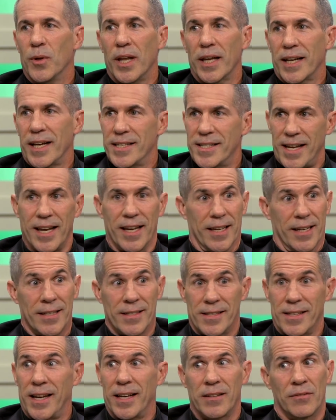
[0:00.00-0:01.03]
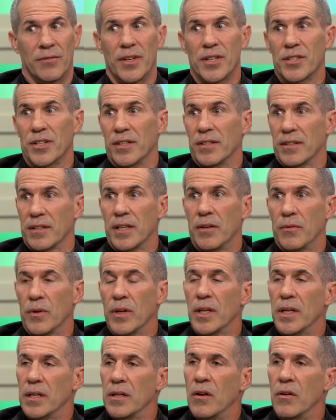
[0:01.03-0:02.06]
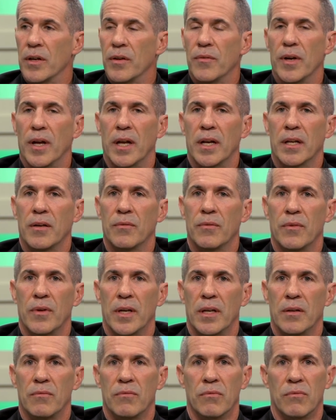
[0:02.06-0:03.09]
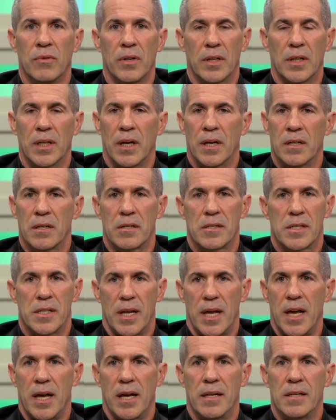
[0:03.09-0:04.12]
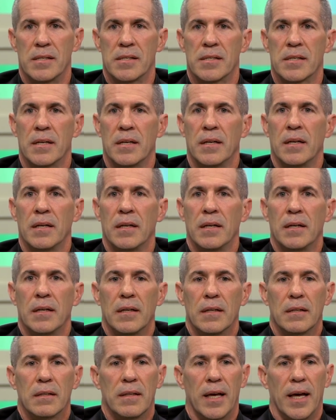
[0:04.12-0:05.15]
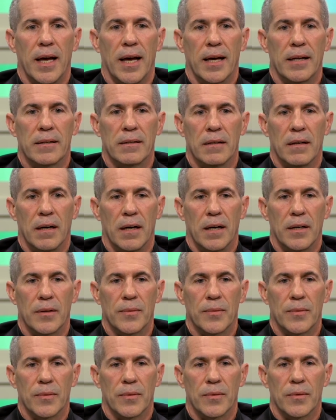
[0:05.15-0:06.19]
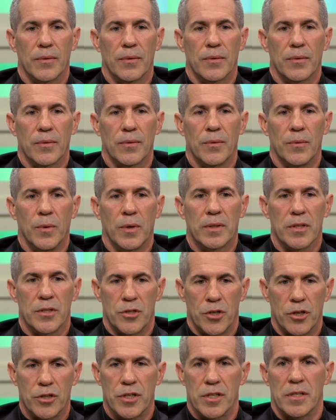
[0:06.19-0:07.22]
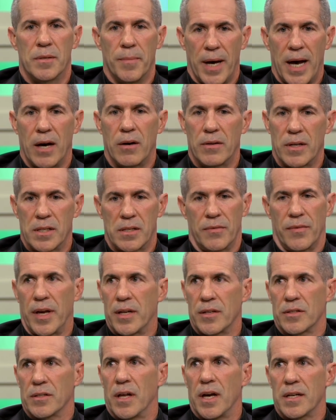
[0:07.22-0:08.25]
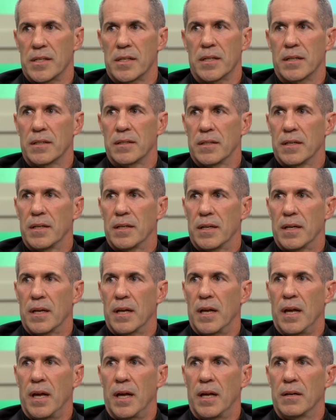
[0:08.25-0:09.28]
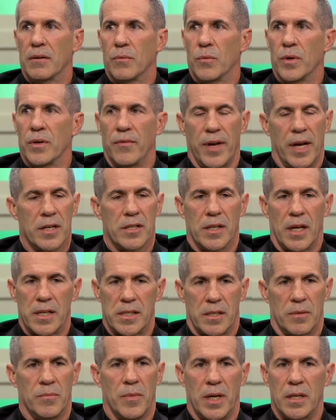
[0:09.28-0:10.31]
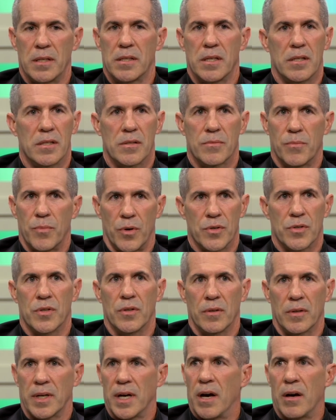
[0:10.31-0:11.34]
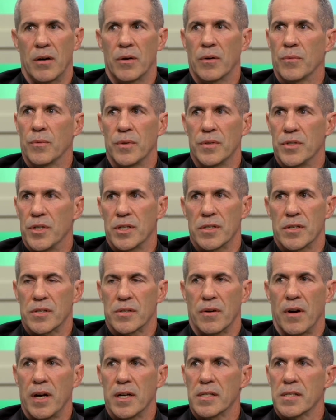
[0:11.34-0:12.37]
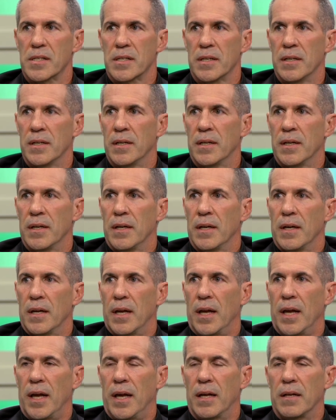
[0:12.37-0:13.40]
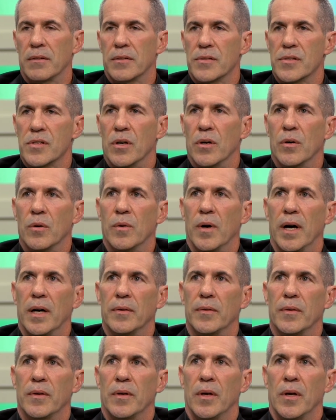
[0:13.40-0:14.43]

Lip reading: Well, like I say, insight and vision. He really understands that what the church is about is evangelizing, and what evangelizing means is personal encounter with Jesus Christ. And so